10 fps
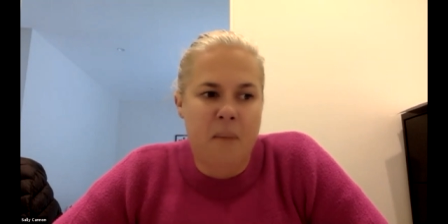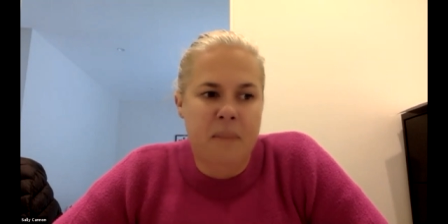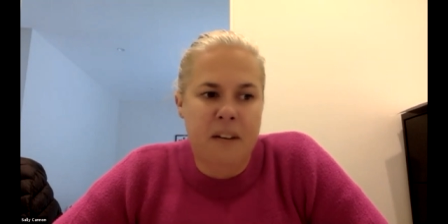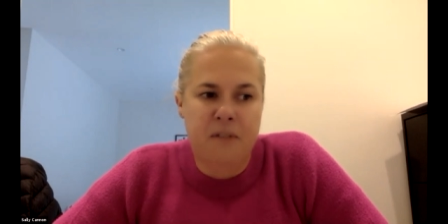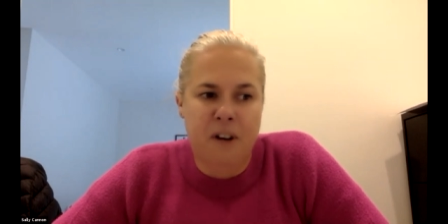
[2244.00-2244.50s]

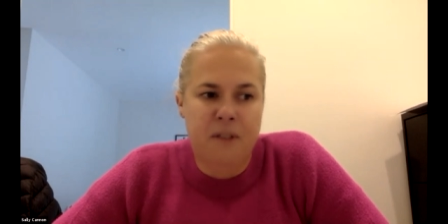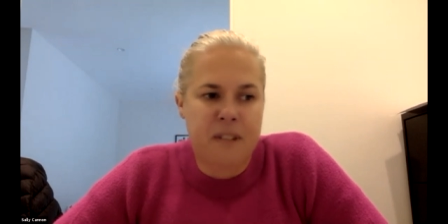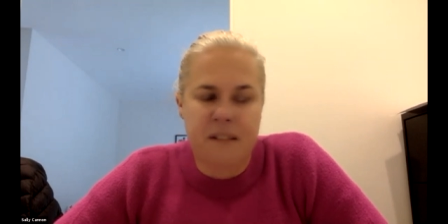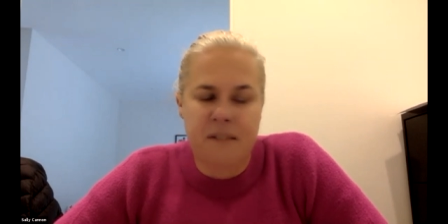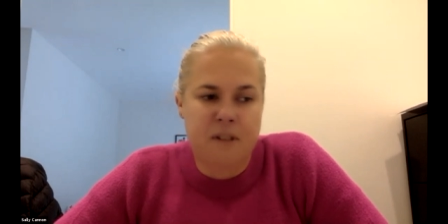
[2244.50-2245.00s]
involved
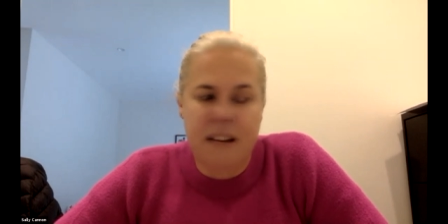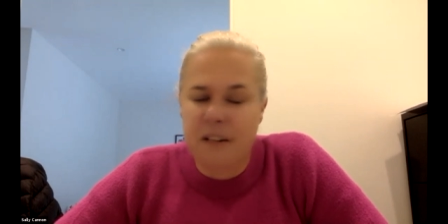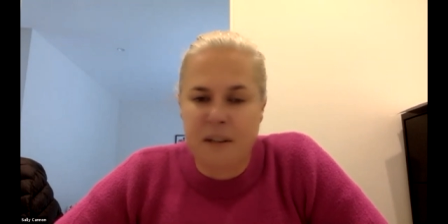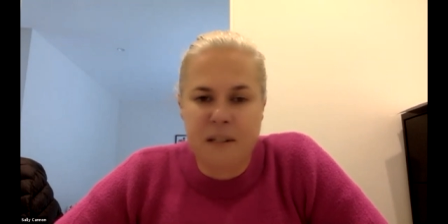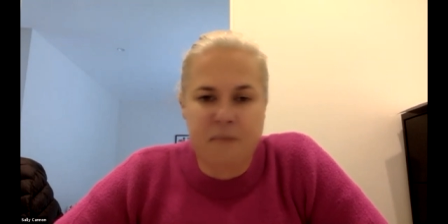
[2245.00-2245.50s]
in
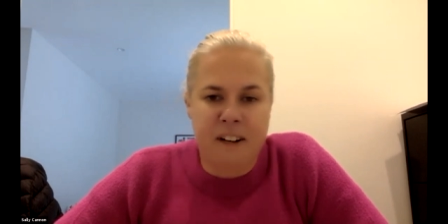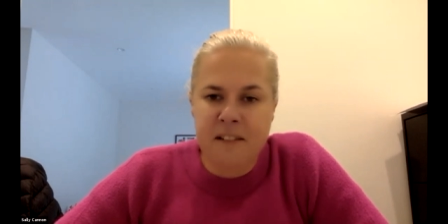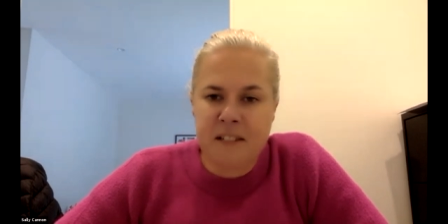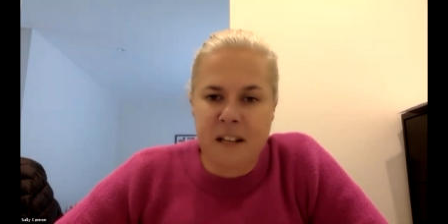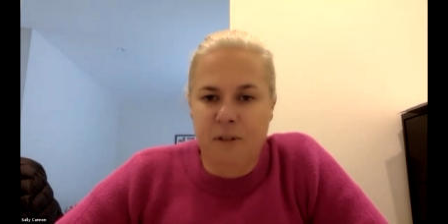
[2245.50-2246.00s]
doing some
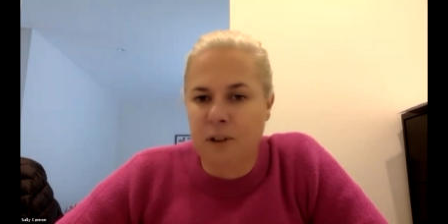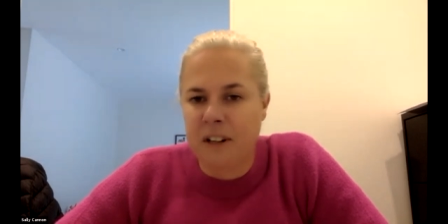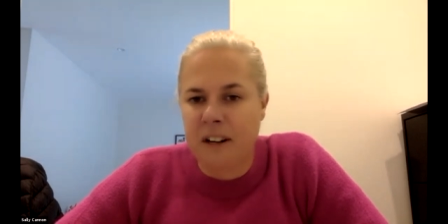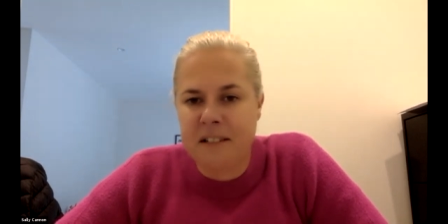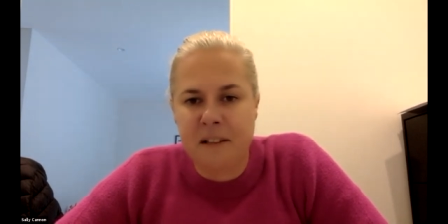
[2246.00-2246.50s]
fun stuff,
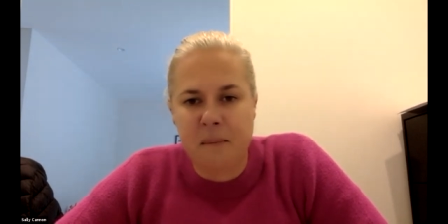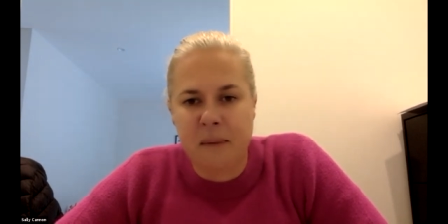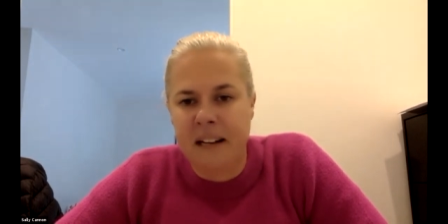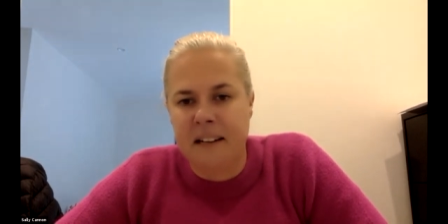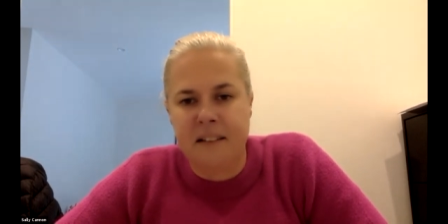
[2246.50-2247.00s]
organising the
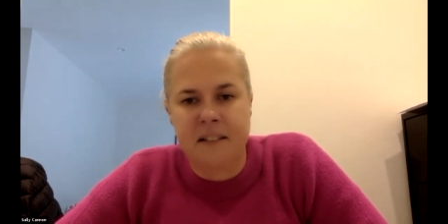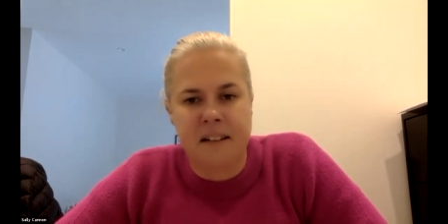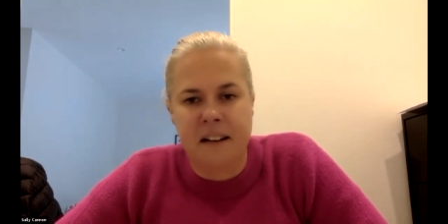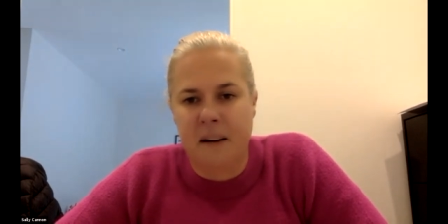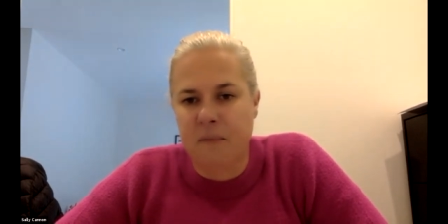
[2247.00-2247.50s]
meetings
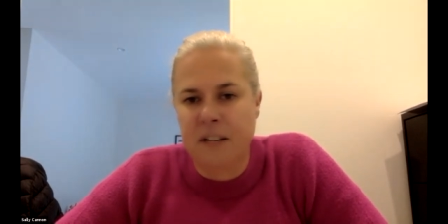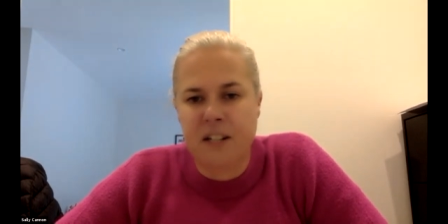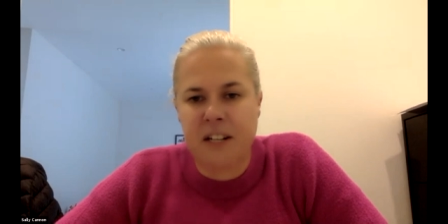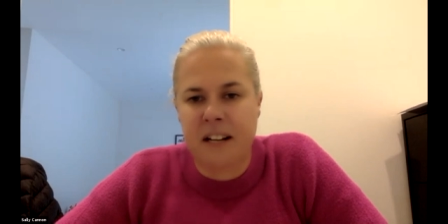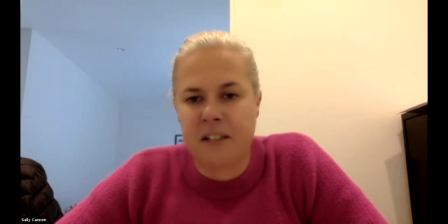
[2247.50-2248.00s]
and
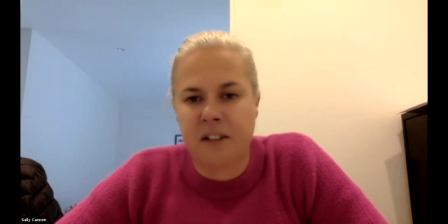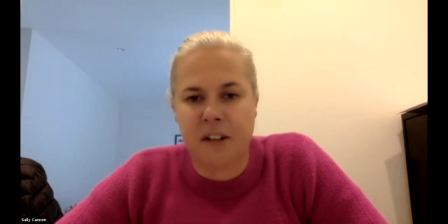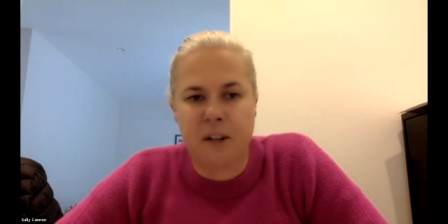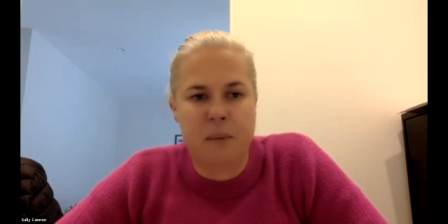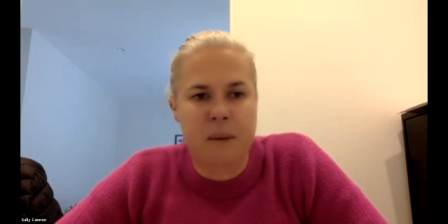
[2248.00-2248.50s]
reaching out to
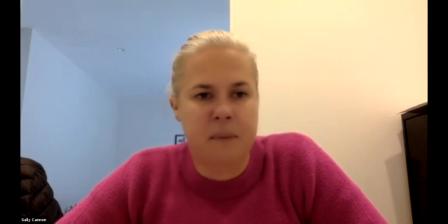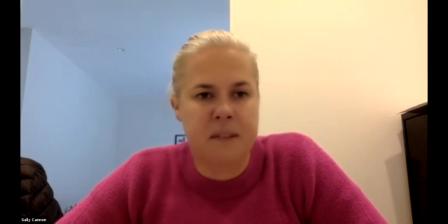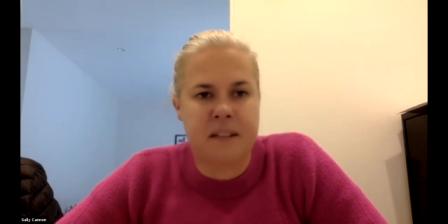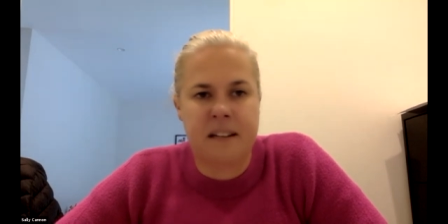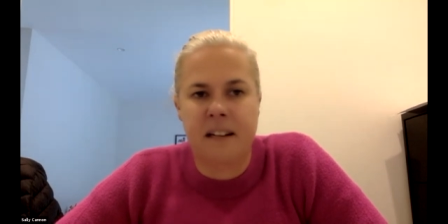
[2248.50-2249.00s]
local
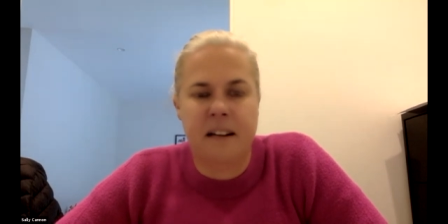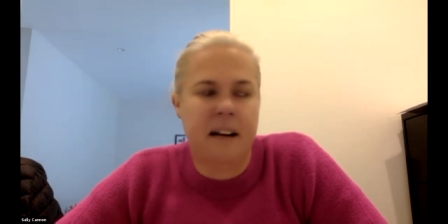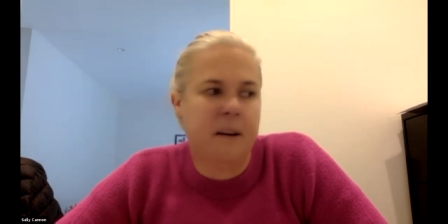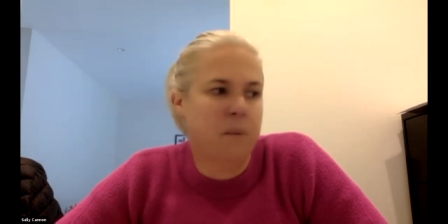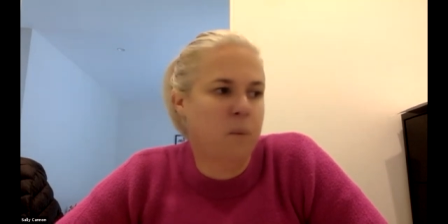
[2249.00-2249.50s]
members,
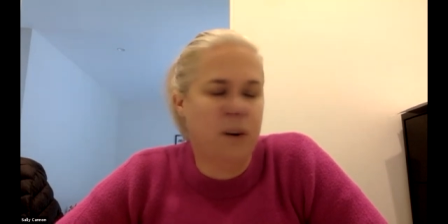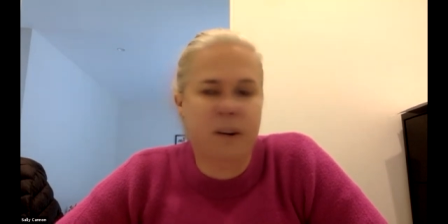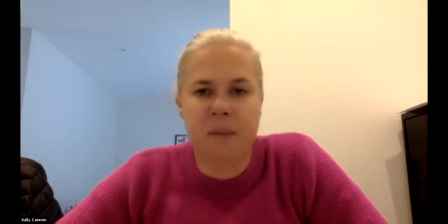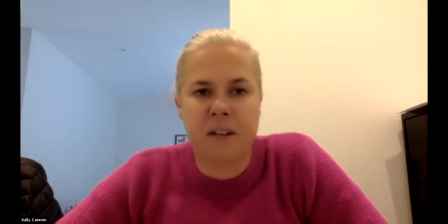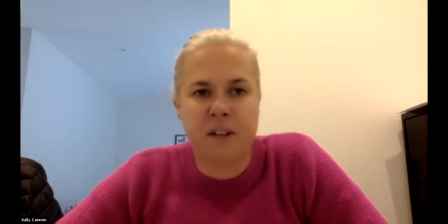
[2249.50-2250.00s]

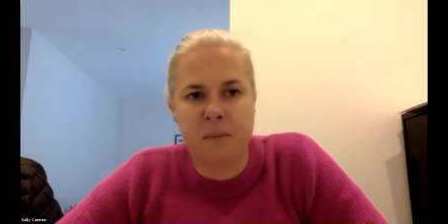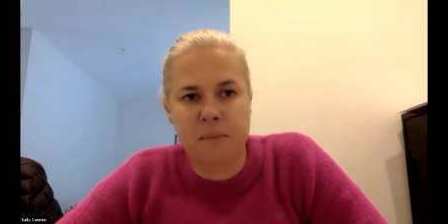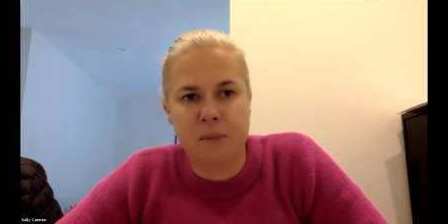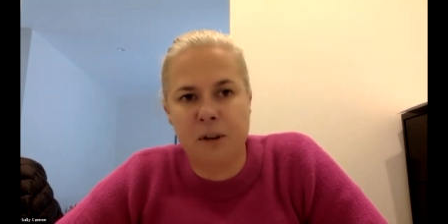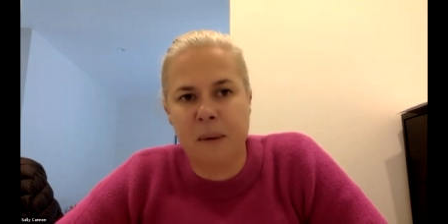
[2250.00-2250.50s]
welcoming
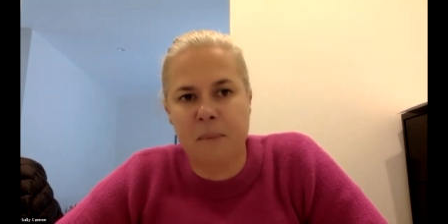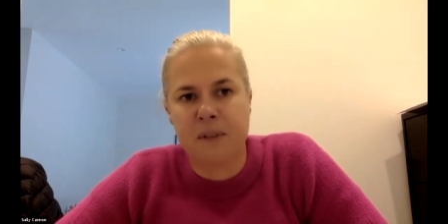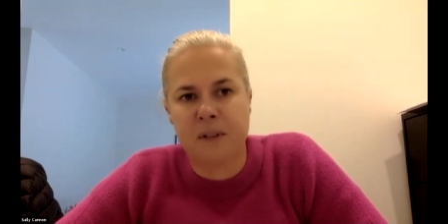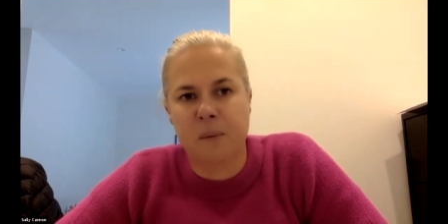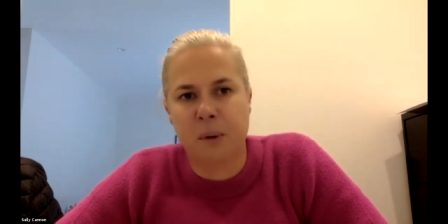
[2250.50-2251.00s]
new
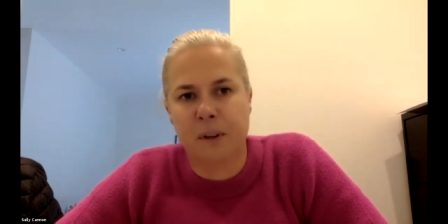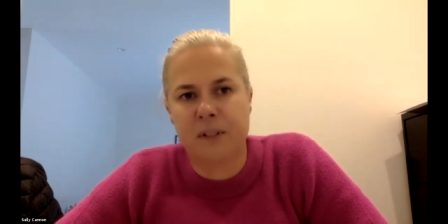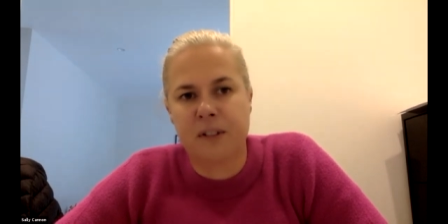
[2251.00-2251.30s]
members on board.